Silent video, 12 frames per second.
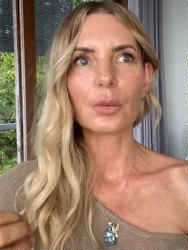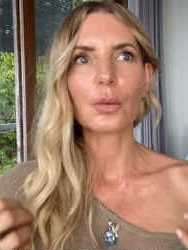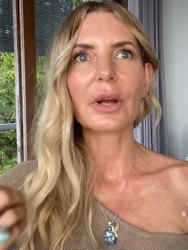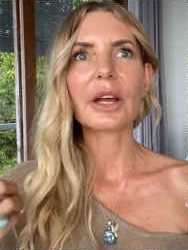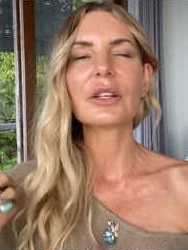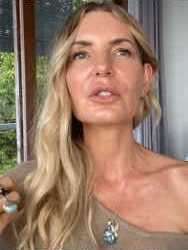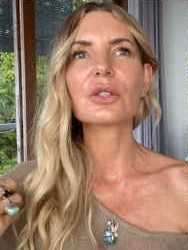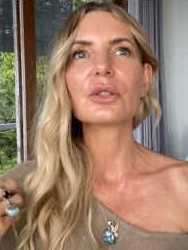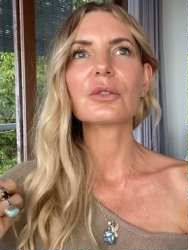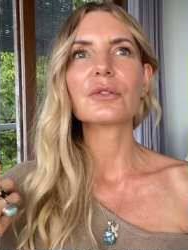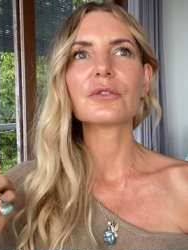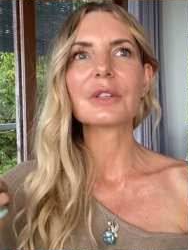Where do
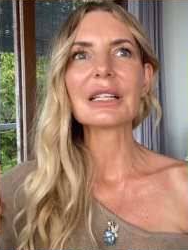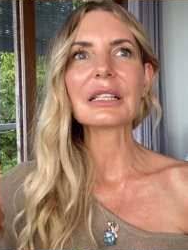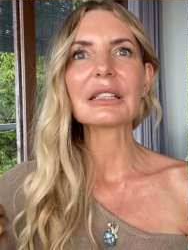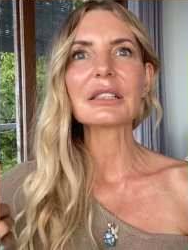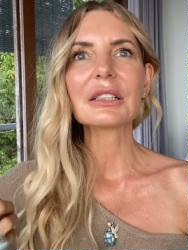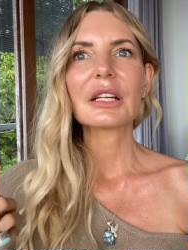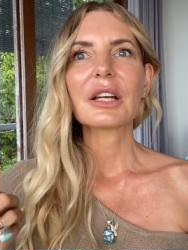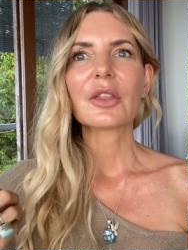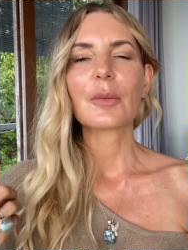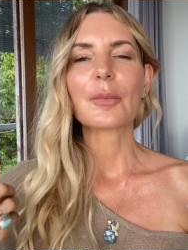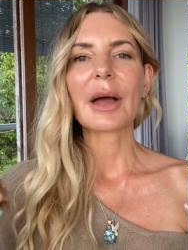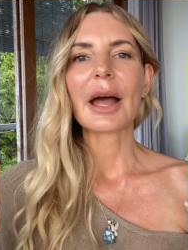you feel
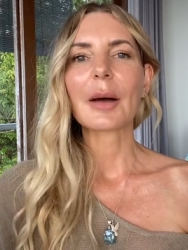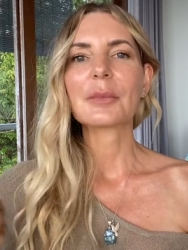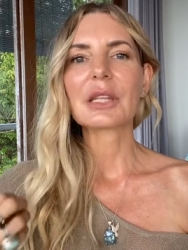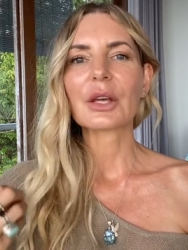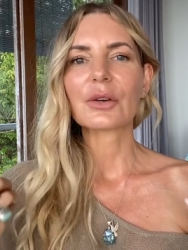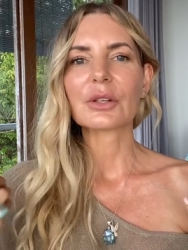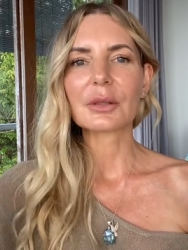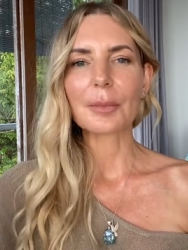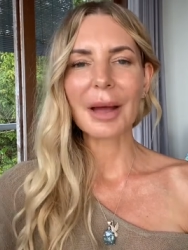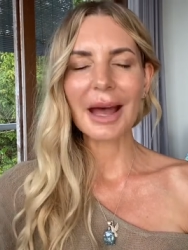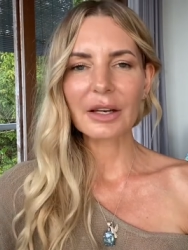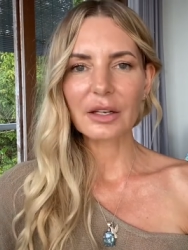that perhaps there is a
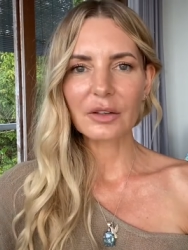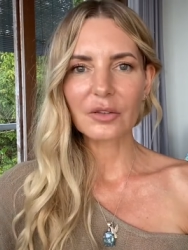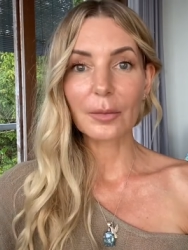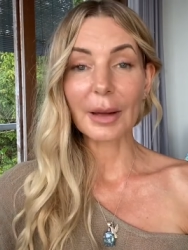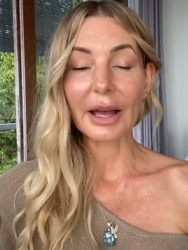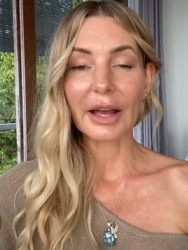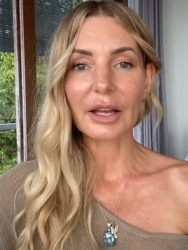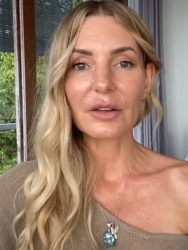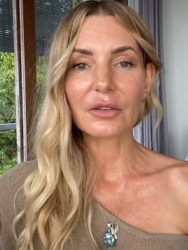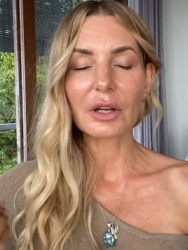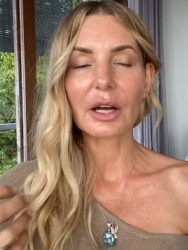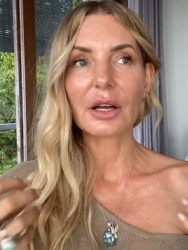pattern of
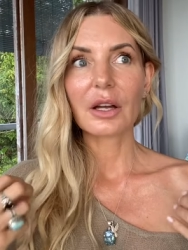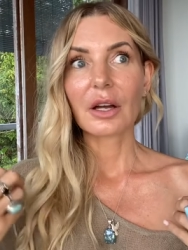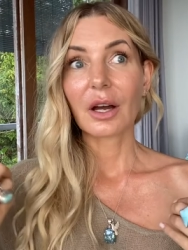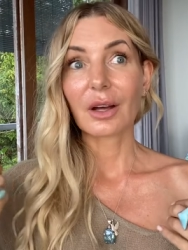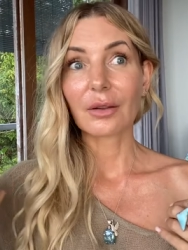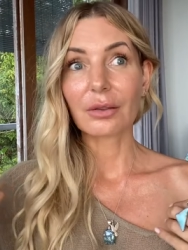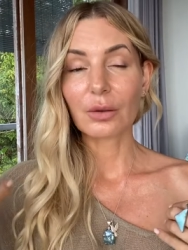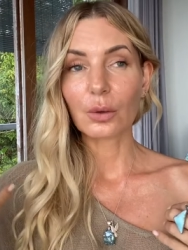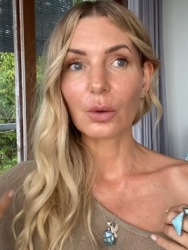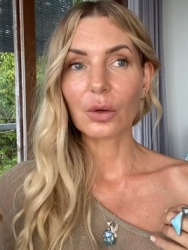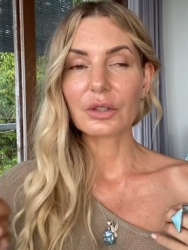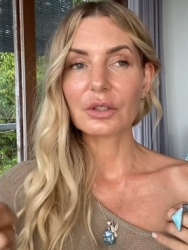behavior, a
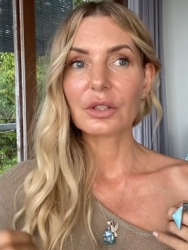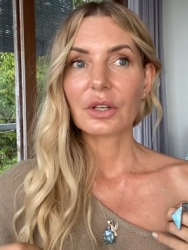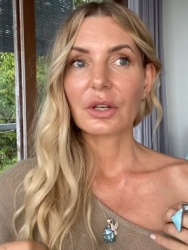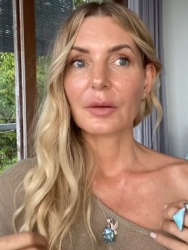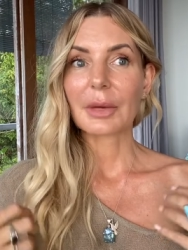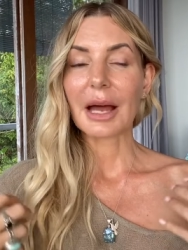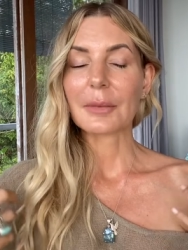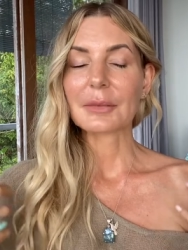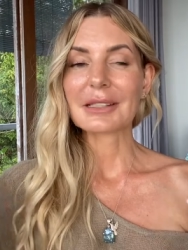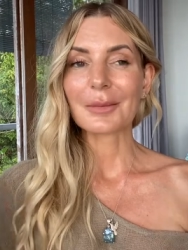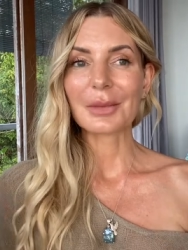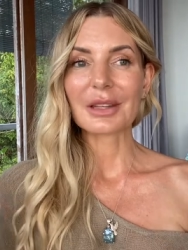thought, perhaps
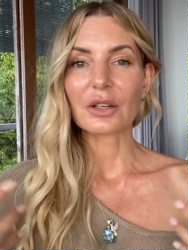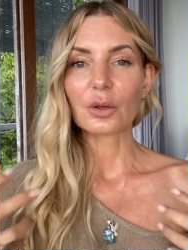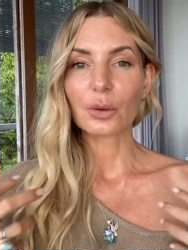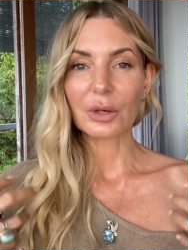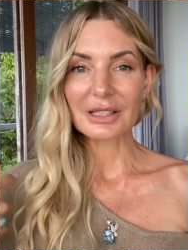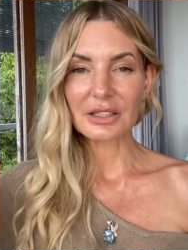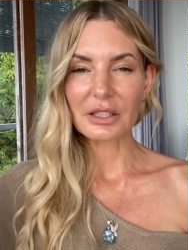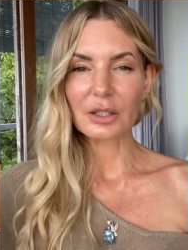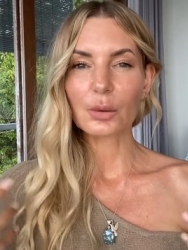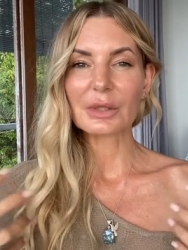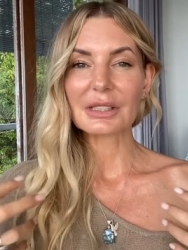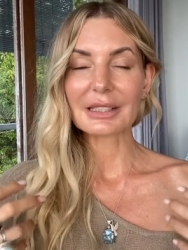something that you're
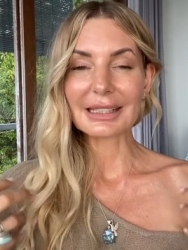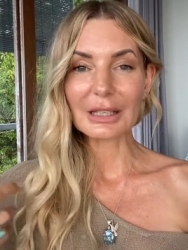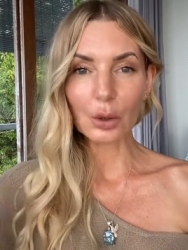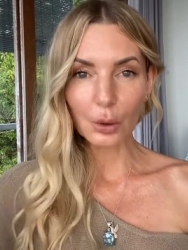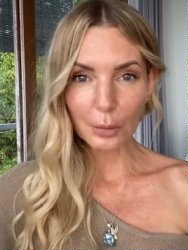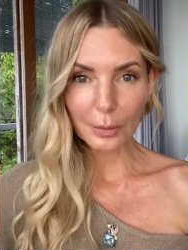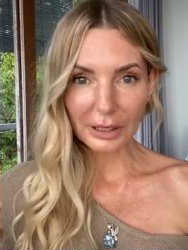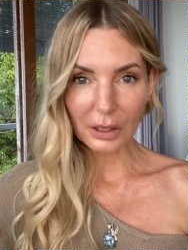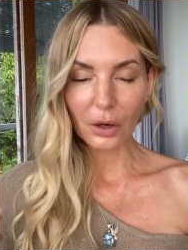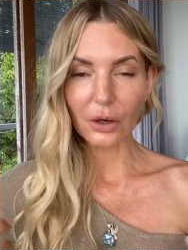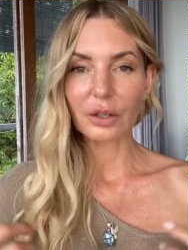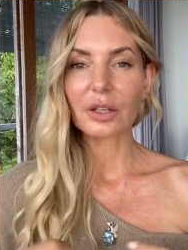continuously looping
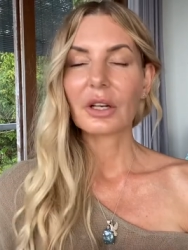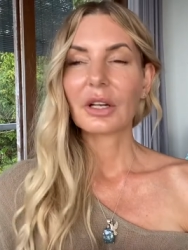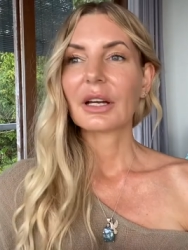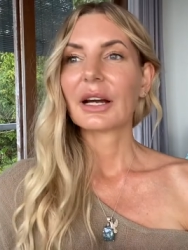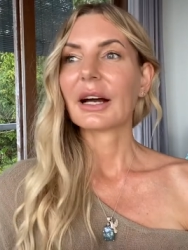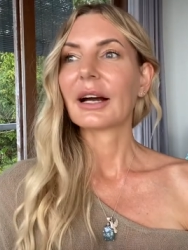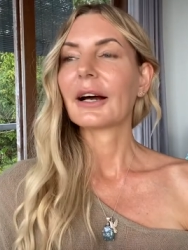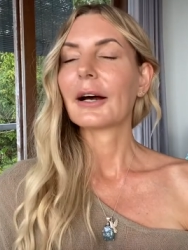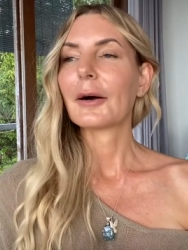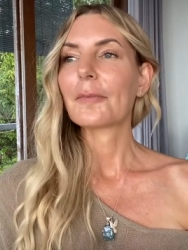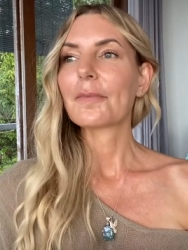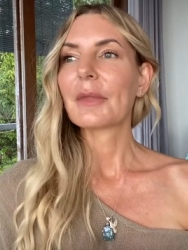on
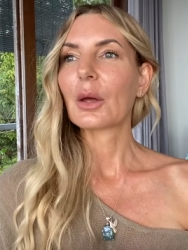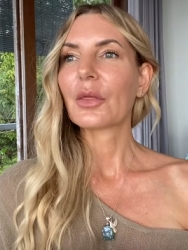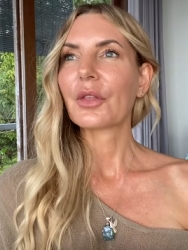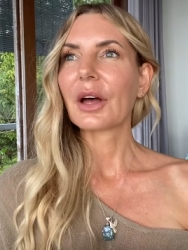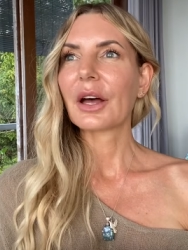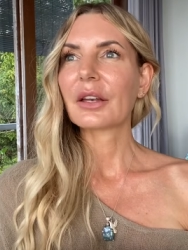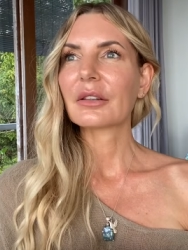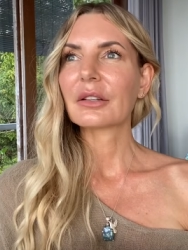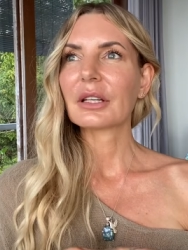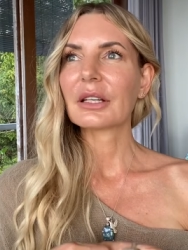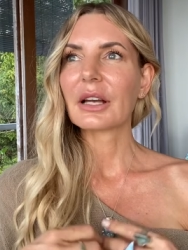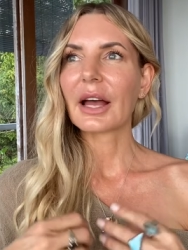um, that
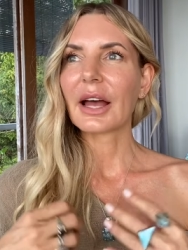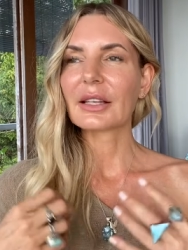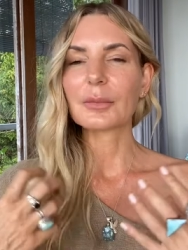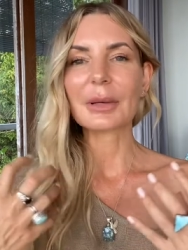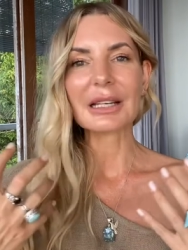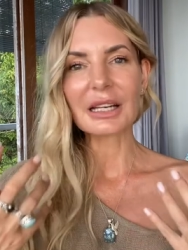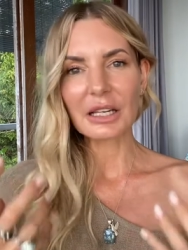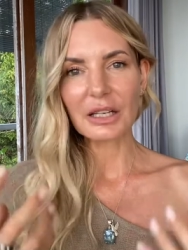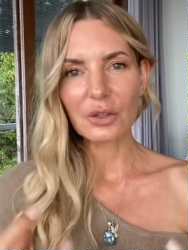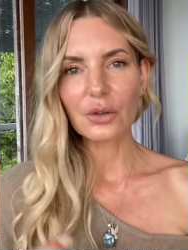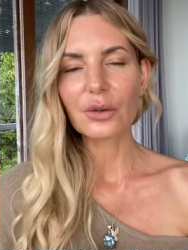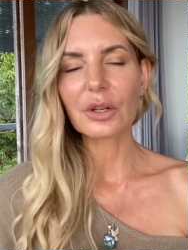it has been
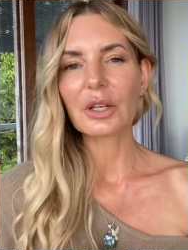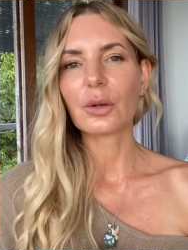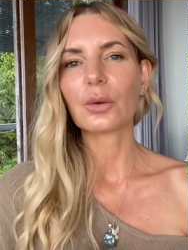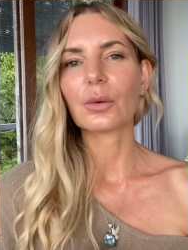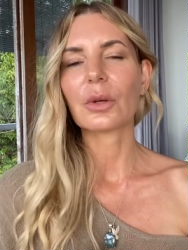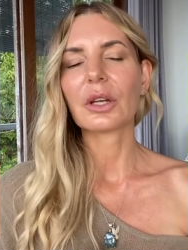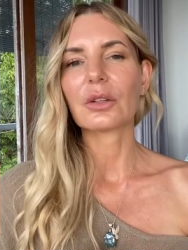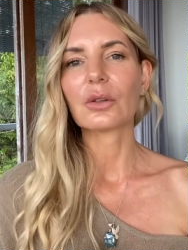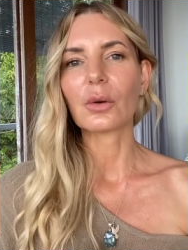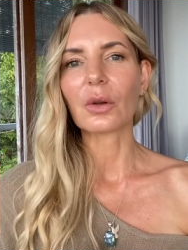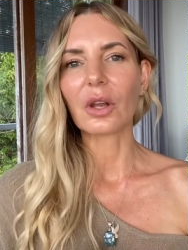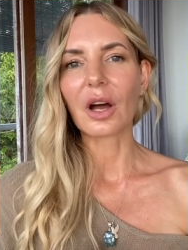hindering you in
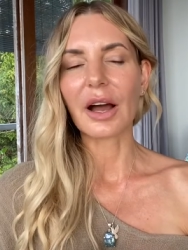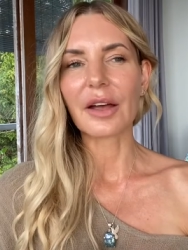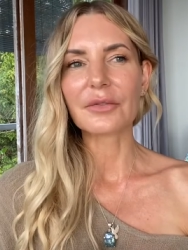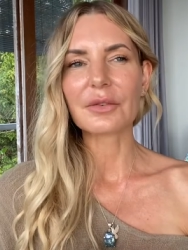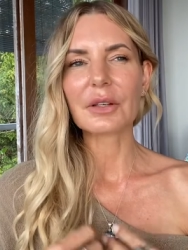your life?